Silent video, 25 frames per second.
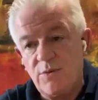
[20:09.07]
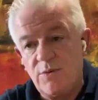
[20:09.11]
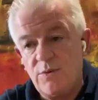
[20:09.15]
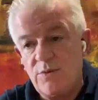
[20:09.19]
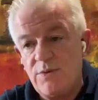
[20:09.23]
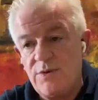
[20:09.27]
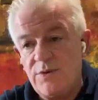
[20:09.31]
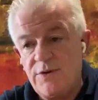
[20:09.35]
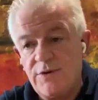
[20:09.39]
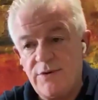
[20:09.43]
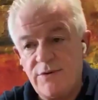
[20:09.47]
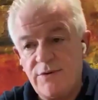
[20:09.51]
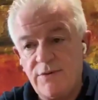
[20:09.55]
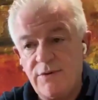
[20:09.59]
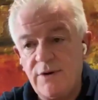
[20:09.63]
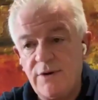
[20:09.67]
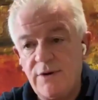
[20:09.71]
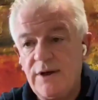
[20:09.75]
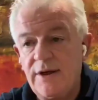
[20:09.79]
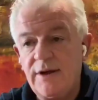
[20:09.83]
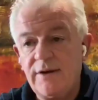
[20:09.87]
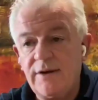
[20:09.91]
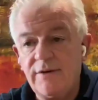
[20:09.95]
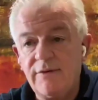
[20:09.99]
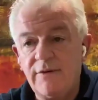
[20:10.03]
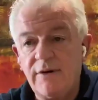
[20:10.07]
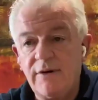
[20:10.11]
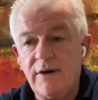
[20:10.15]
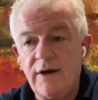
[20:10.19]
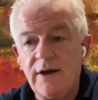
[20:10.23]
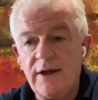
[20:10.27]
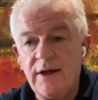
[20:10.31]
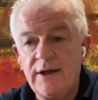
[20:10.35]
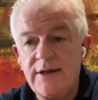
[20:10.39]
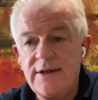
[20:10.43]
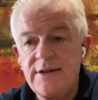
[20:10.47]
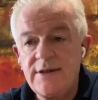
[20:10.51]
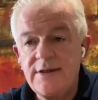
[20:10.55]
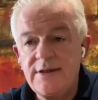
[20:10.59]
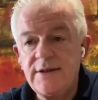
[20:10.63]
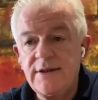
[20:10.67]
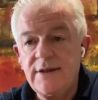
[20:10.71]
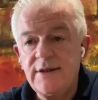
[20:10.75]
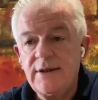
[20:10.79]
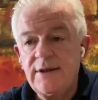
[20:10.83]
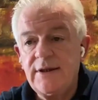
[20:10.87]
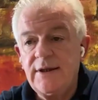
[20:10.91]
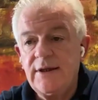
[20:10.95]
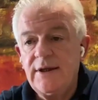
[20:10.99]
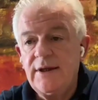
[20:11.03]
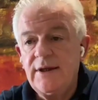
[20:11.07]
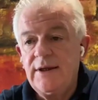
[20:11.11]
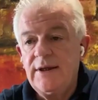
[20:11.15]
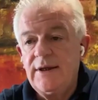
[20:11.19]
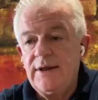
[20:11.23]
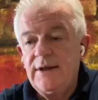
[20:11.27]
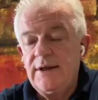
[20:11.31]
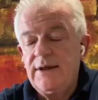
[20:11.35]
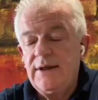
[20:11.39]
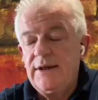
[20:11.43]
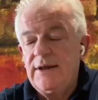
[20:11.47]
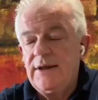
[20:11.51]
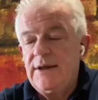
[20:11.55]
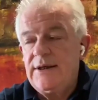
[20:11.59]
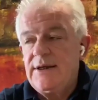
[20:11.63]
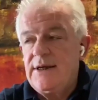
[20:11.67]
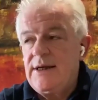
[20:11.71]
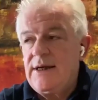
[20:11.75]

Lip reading: whether it's Terminal 1, 2, or 3, right?